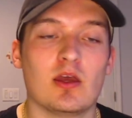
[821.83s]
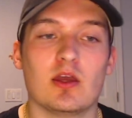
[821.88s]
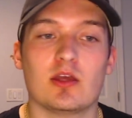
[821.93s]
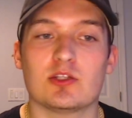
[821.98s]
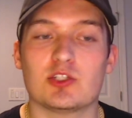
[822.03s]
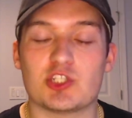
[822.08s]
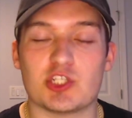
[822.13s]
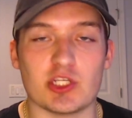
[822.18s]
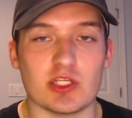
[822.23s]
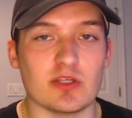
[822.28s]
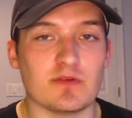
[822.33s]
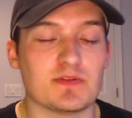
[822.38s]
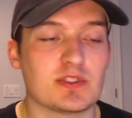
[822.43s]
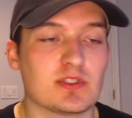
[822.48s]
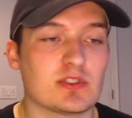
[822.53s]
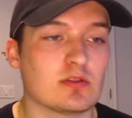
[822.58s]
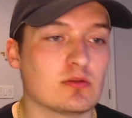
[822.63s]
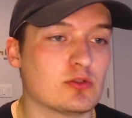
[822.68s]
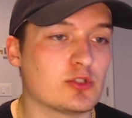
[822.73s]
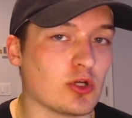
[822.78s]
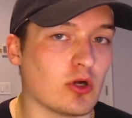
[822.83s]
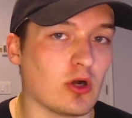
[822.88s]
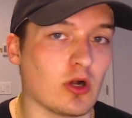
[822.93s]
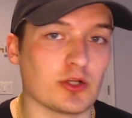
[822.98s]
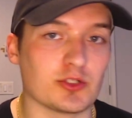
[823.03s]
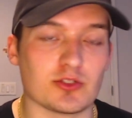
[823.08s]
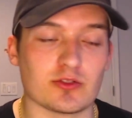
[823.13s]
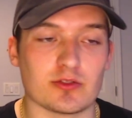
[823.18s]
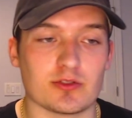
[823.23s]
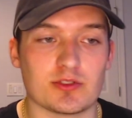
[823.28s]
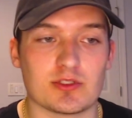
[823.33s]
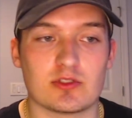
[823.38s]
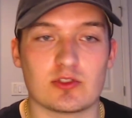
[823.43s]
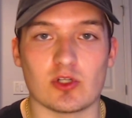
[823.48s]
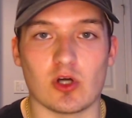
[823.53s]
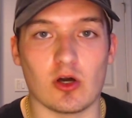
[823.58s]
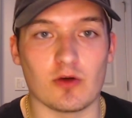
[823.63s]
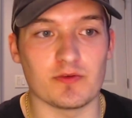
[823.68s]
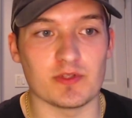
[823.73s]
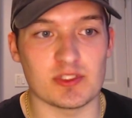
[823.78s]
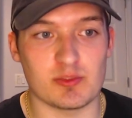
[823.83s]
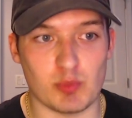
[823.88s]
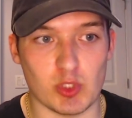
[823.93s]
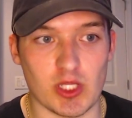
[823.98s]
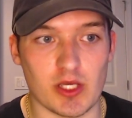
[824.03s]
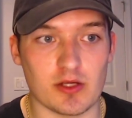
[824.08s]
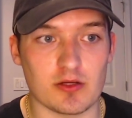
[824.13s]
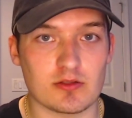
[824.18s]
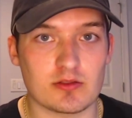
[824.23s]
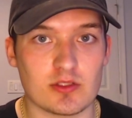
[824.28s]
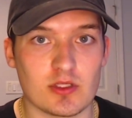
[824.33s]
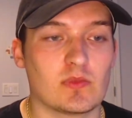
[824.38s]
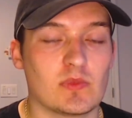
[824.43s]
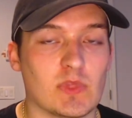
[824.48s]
Chiefs, Chargers, Dolphins players.